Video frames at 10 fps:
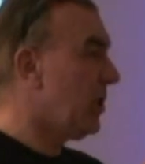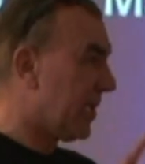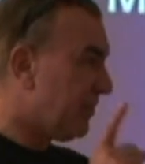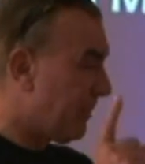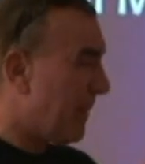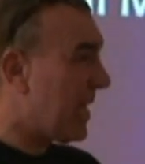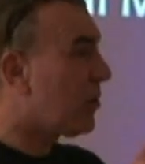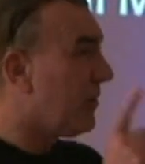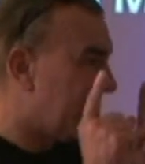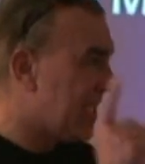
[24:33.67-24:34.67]
You can be
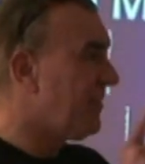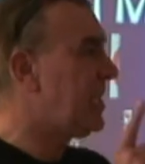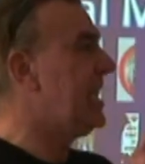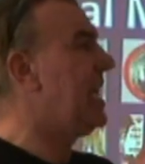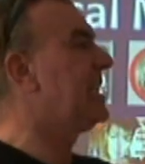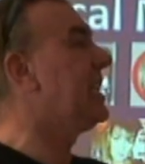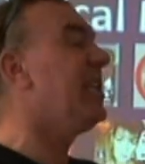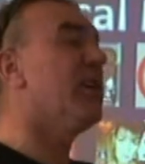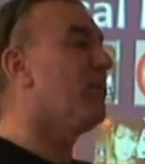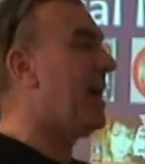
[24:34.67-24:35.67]
bankrupt for 70 years and
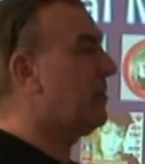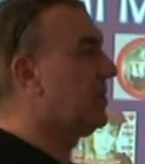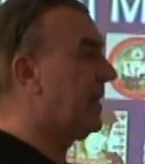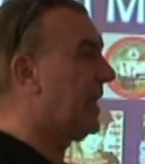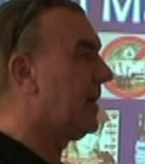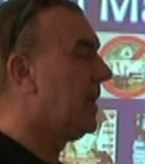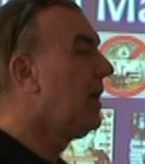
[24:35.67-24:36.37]
then you come out of it.